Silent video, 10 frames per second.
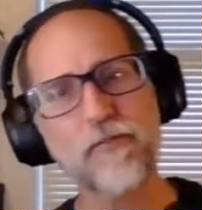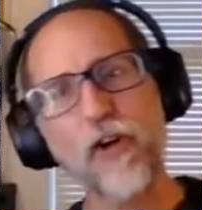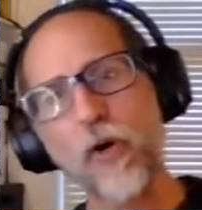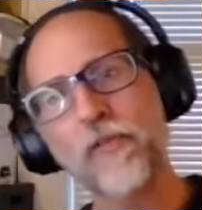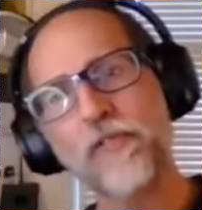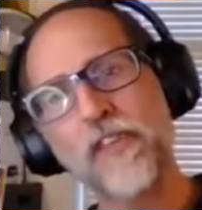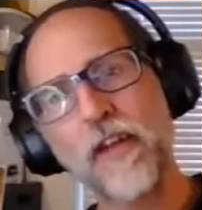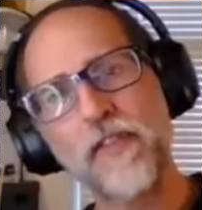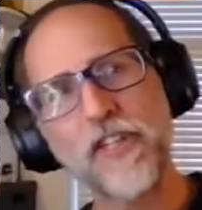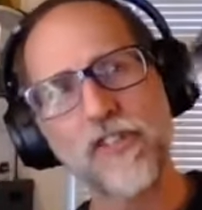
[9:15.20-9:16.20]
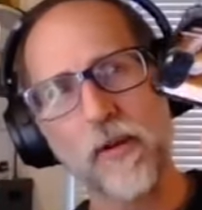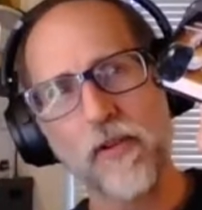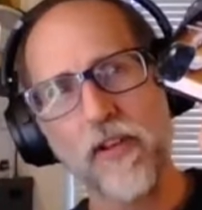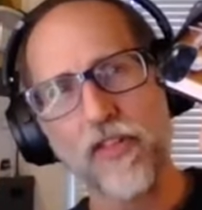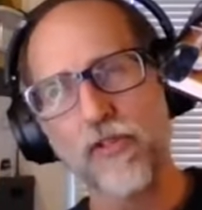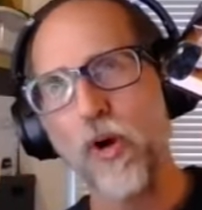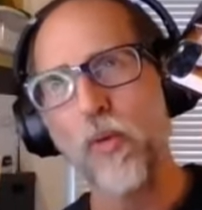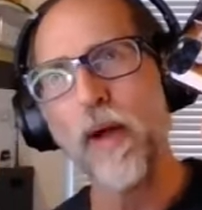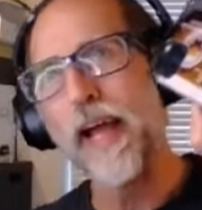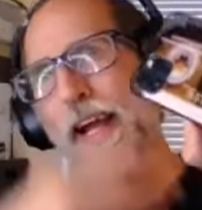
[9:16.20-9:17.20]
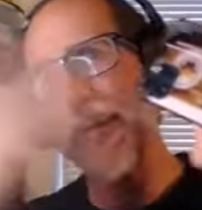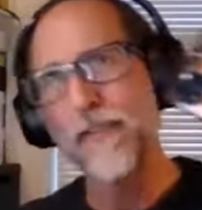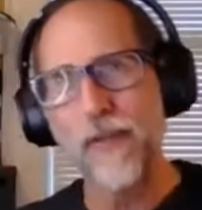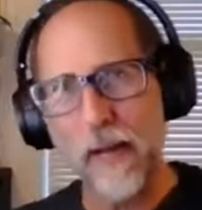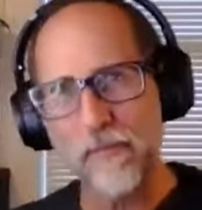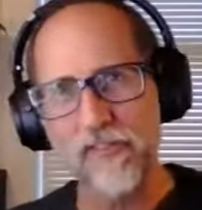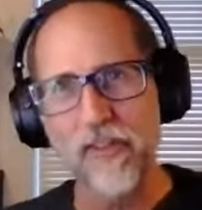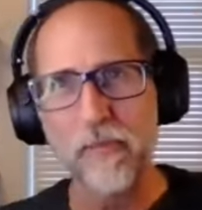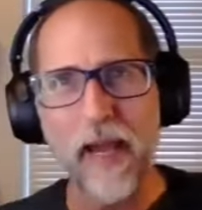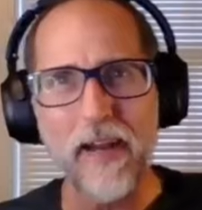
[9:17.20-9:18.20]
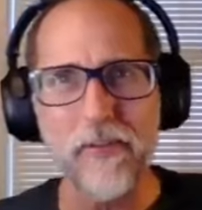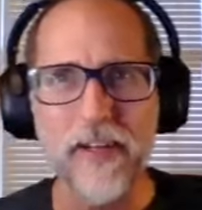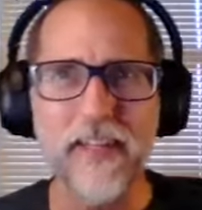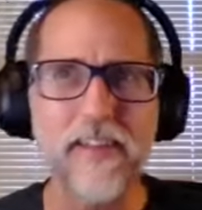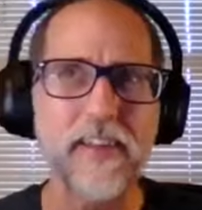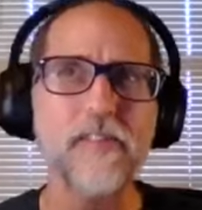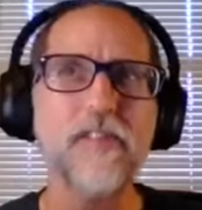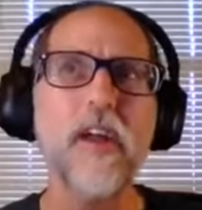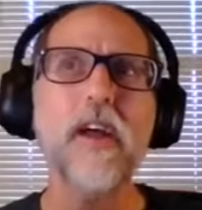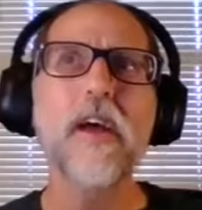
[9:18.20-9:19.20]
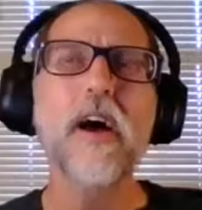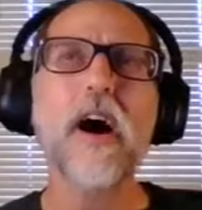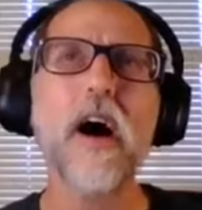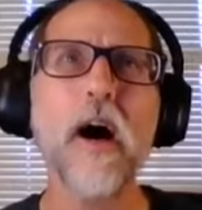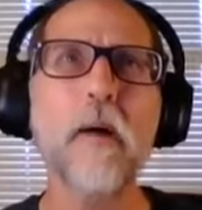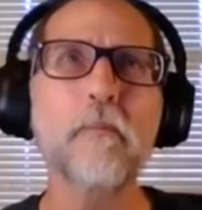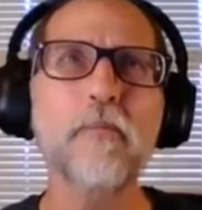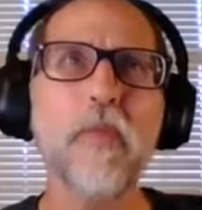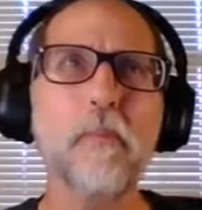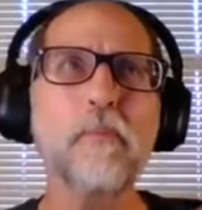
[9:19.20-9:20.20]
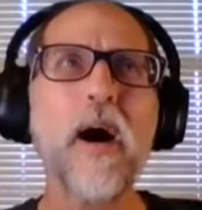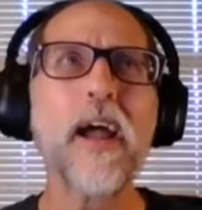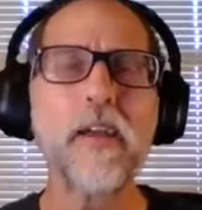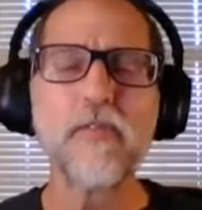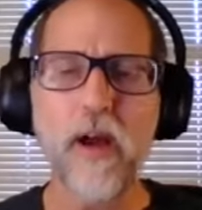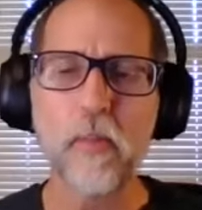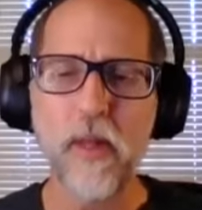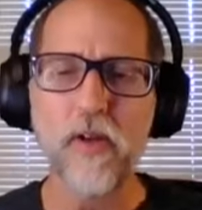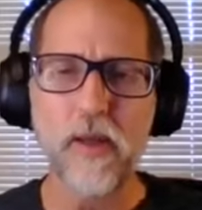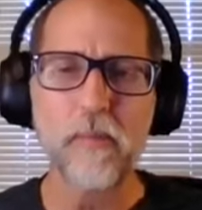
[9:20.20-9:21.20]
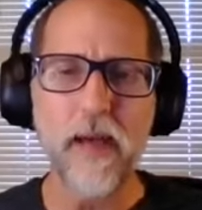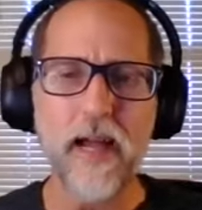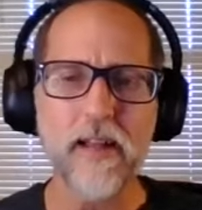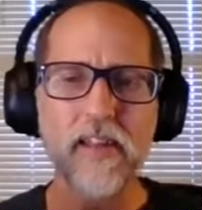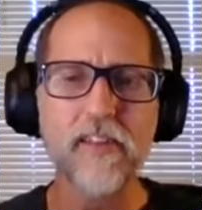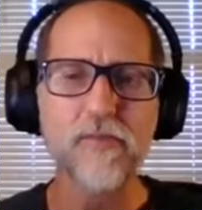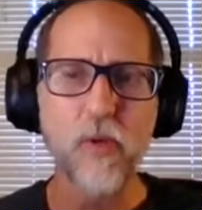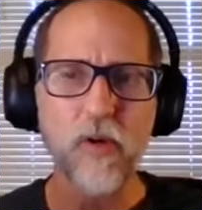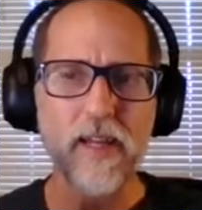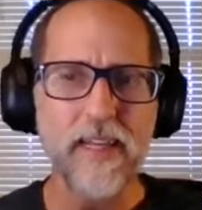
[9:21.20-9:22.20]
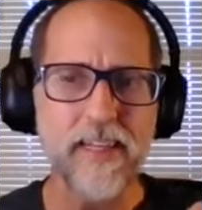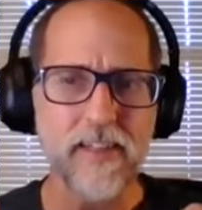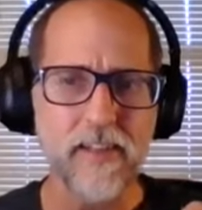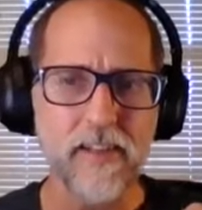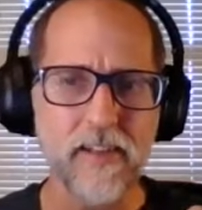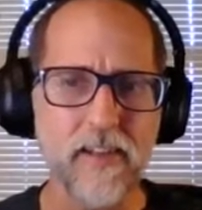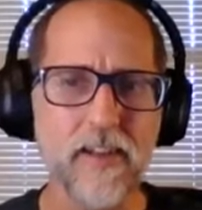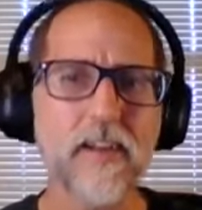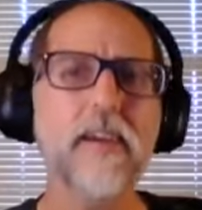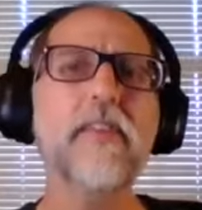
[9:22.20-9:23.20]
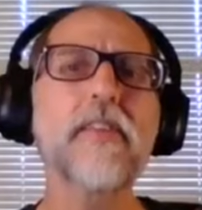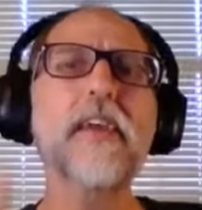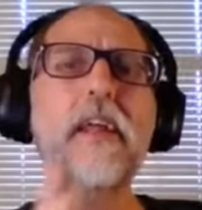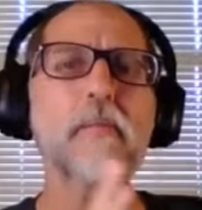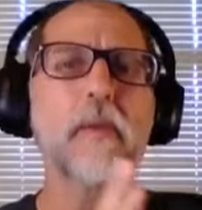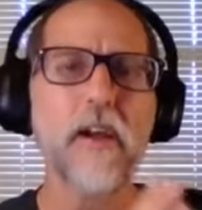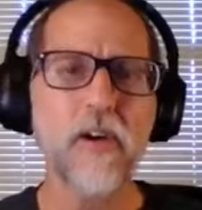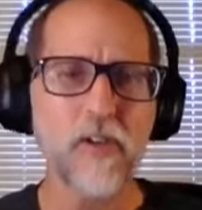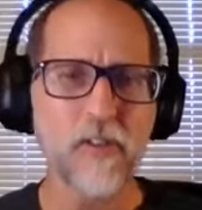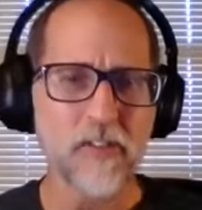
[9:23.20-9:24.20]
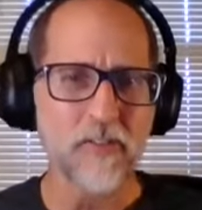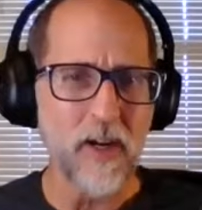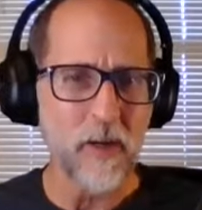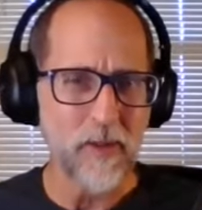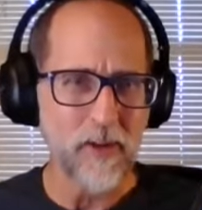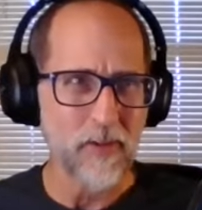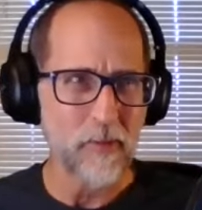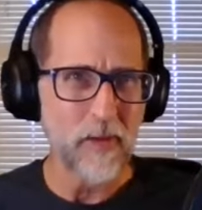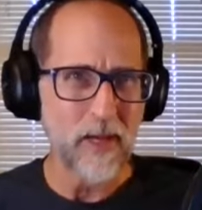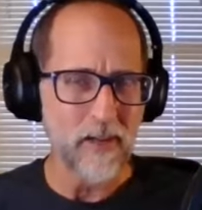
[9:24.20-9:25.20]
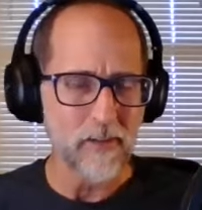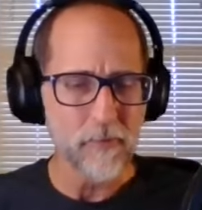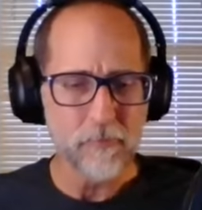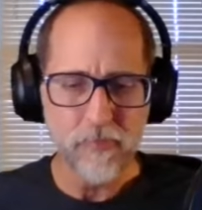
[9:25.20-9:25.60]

phones that eventually I'm going to throw away. What happens to the battery in this? My environmental impact is more hidden than my uncle's environmental impact.